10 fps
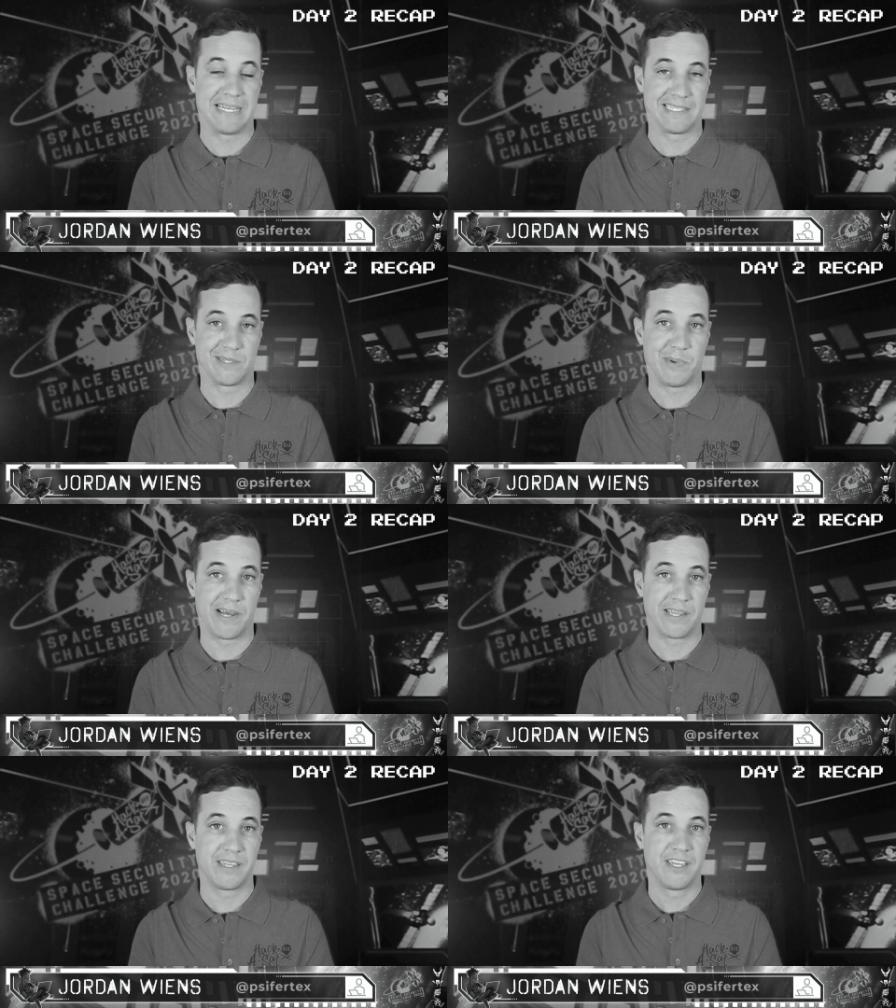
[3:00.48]
pass us
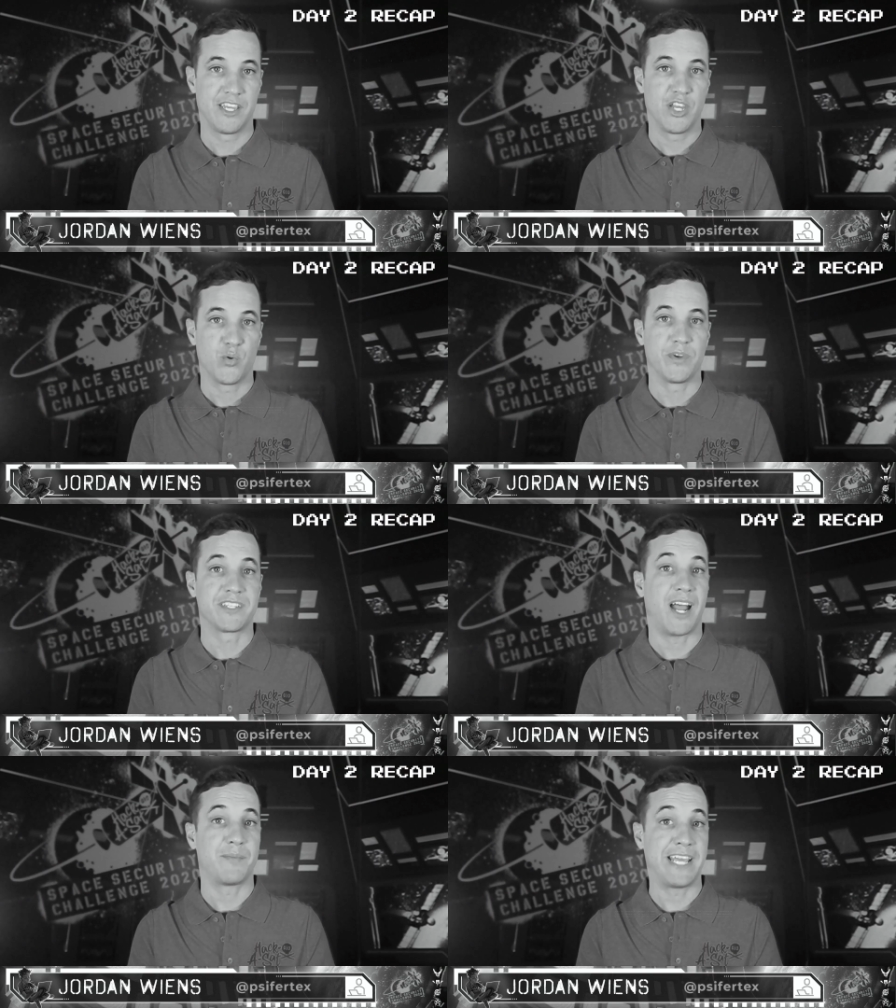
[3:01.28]
by.
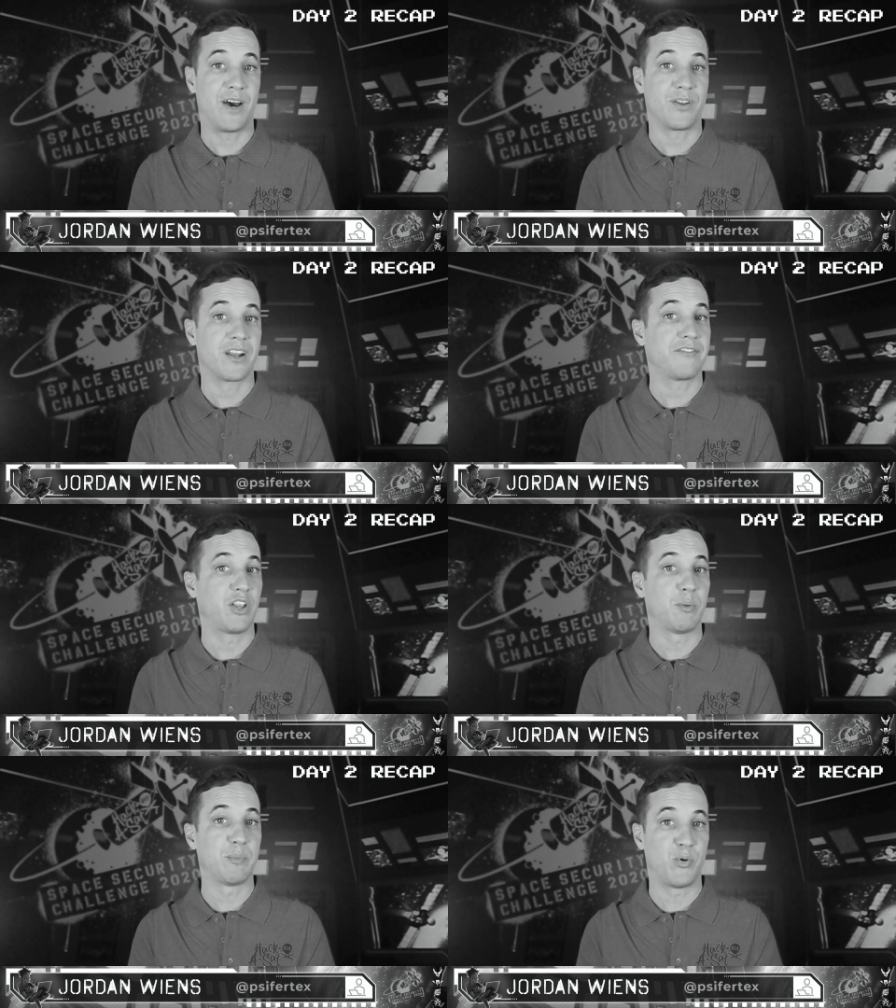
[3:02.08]
We timed out on
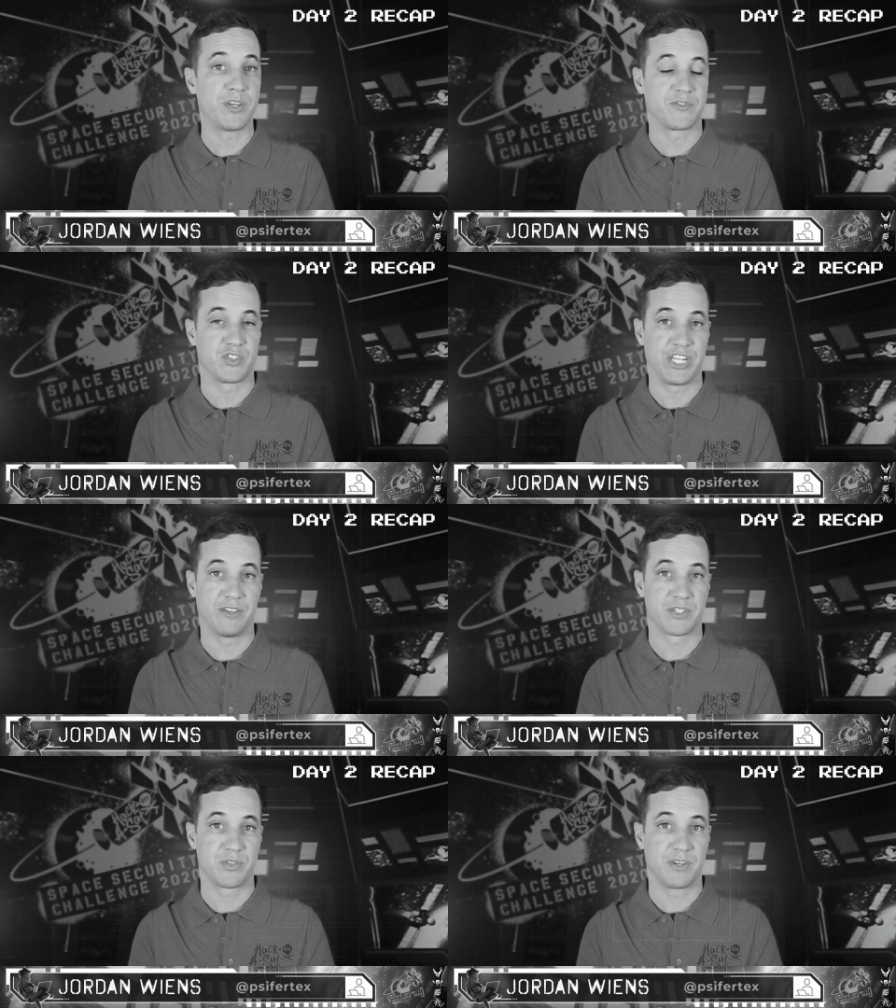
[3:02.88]
available points for
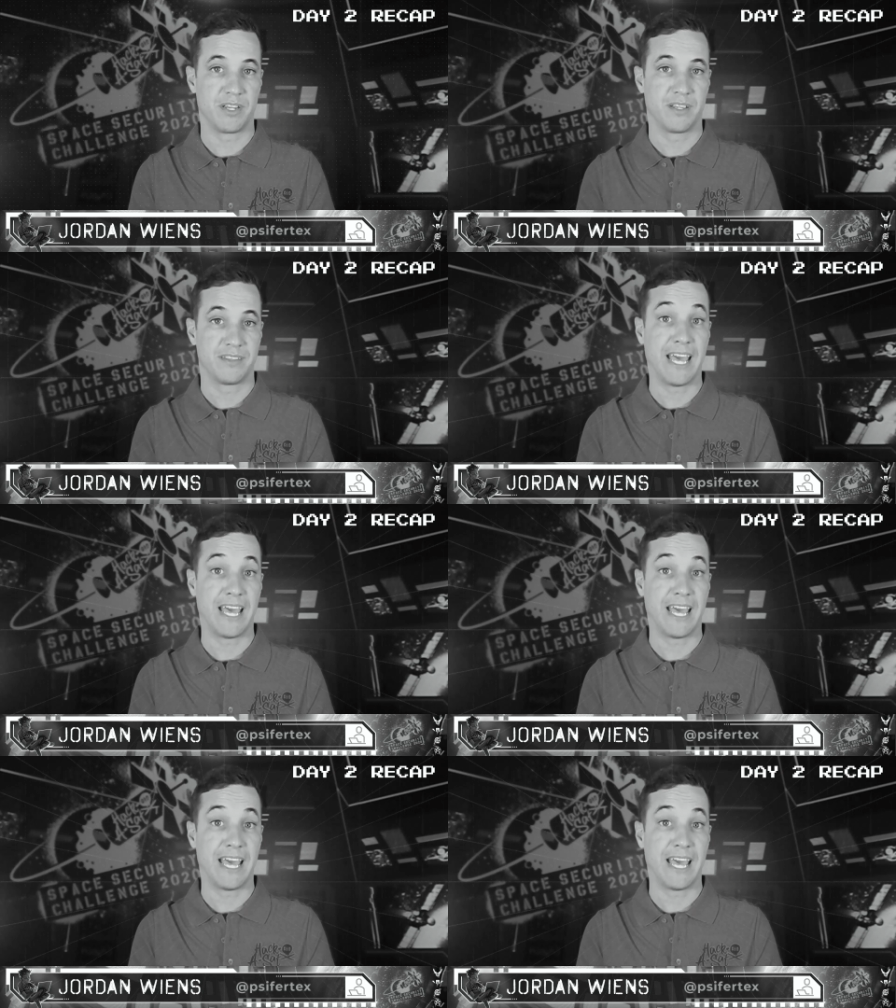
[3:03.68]
Challenge 3.